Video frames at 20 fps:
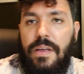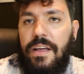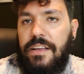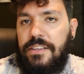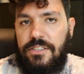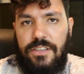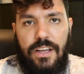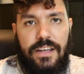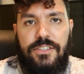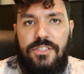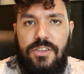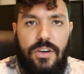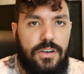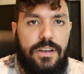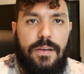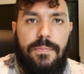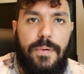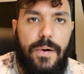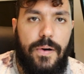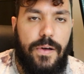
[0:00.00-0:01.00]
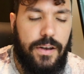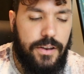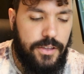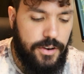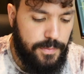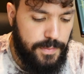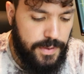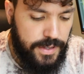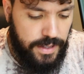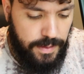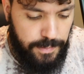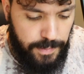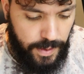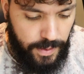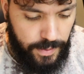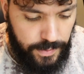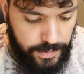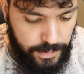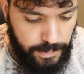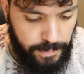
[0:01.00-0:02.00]
I talk about a little bit
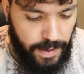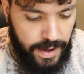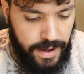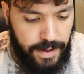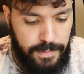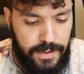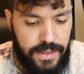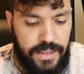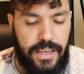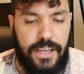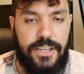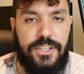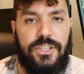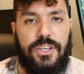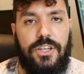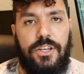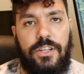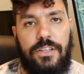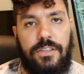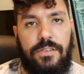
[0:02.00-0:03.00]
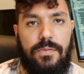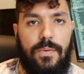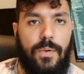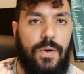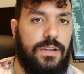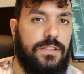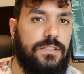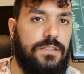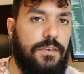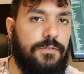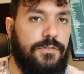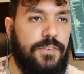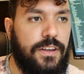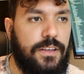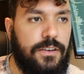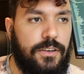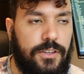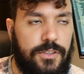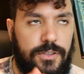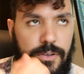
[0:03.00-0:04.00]
about my application and what's something
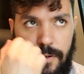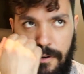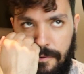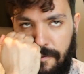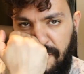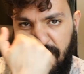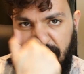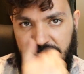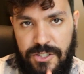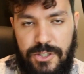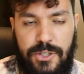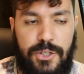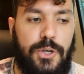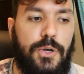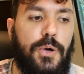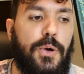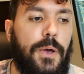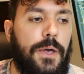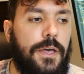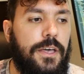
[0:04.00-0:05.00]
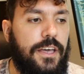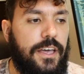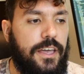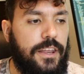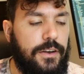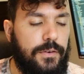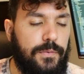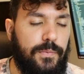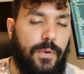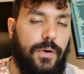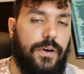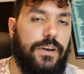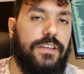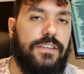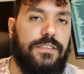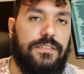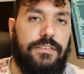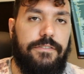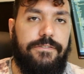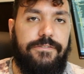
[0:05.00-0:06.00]
I'm gonna do in version 2 and what
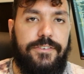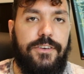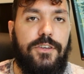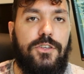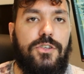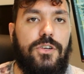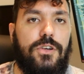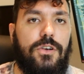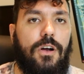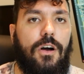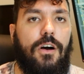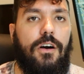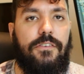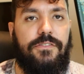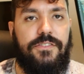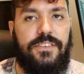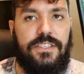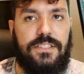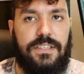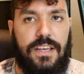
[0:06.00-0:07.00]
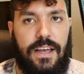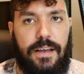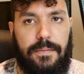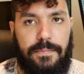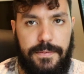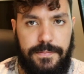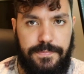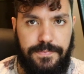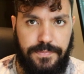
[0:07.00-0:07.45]
is the future of this app.